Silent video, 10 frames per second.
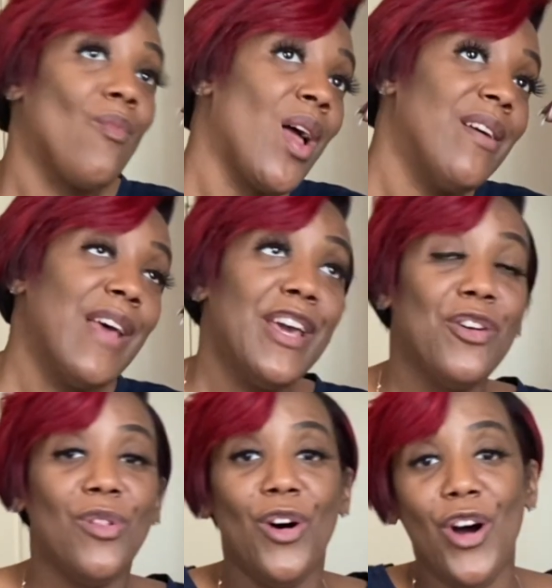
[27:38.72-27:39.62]
Thank
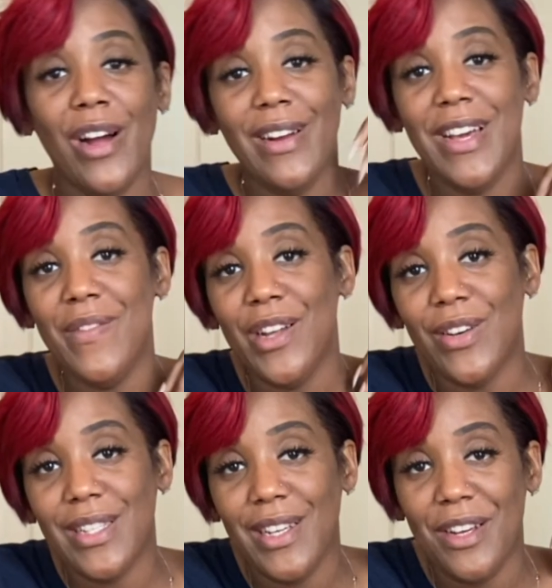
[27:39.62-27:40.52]
you, Lord, even though
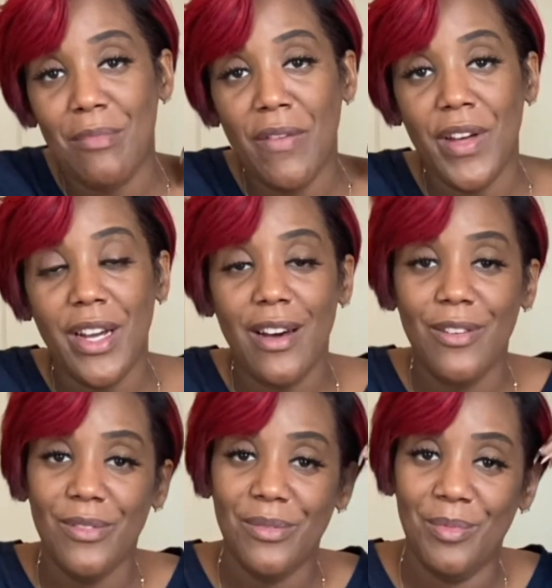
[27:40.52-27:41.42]
it's the end of my
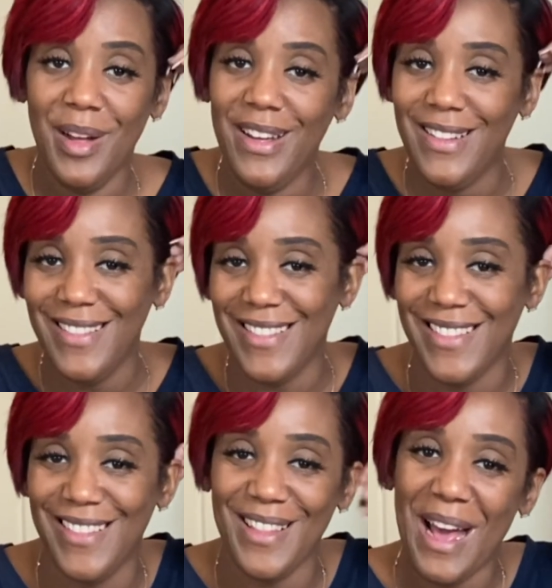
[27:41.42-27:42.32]
video.
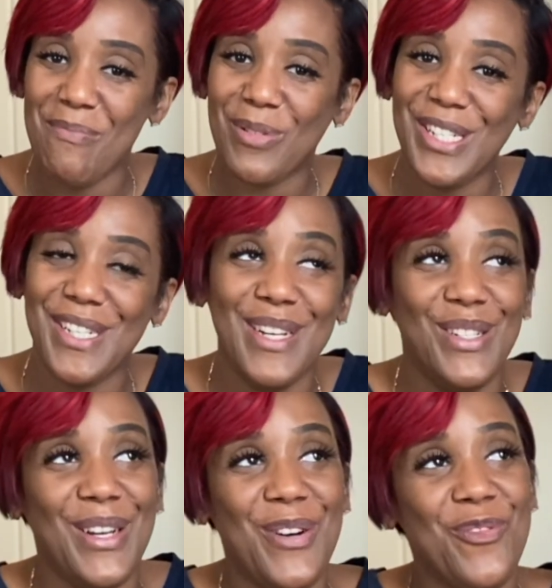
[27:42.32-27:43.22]
I appreciate
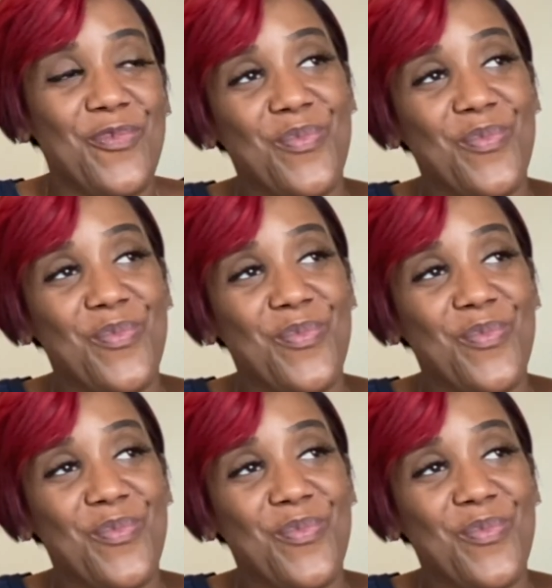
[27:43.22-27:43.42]
you, though.